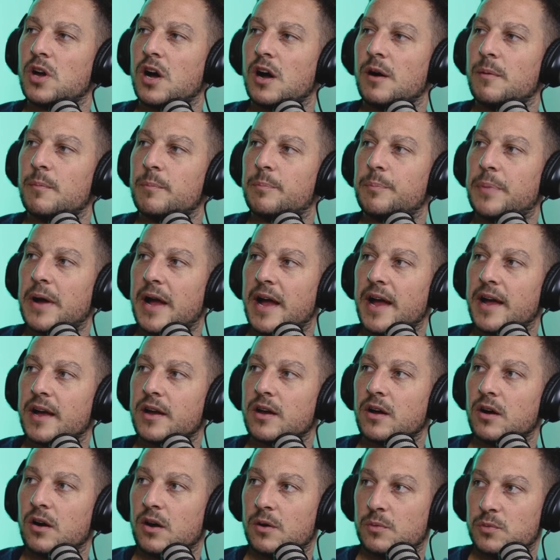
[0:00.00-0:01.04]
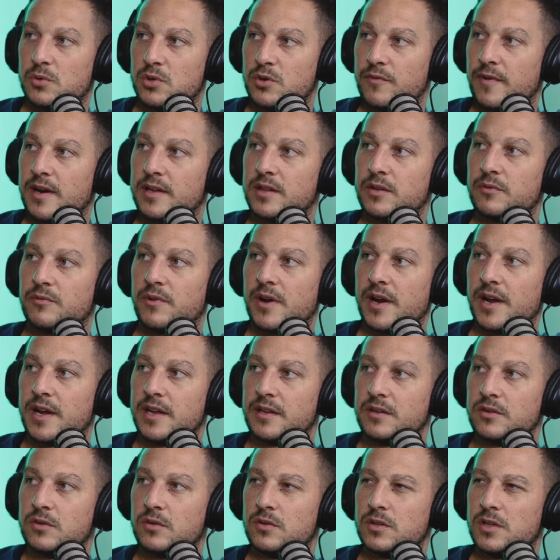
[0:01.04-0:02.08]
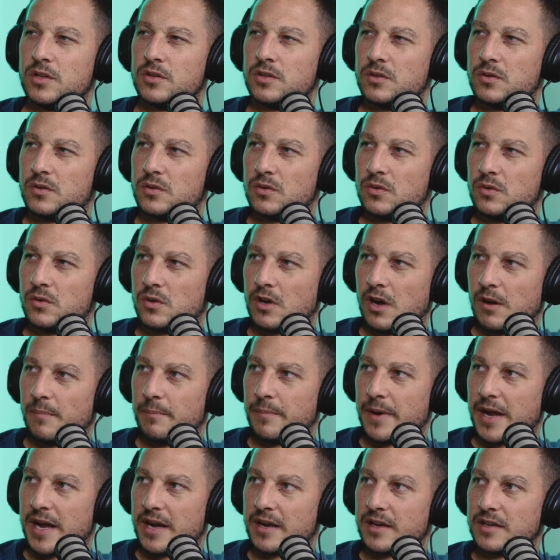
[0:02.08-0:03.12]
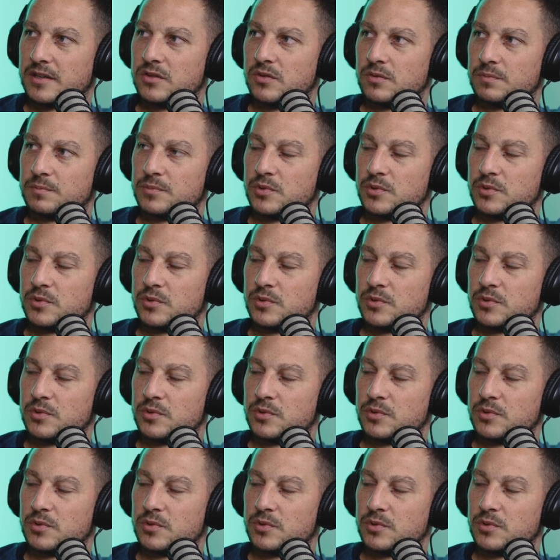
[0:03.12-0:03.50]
come back. I mean, you ran in the rain. You come back and your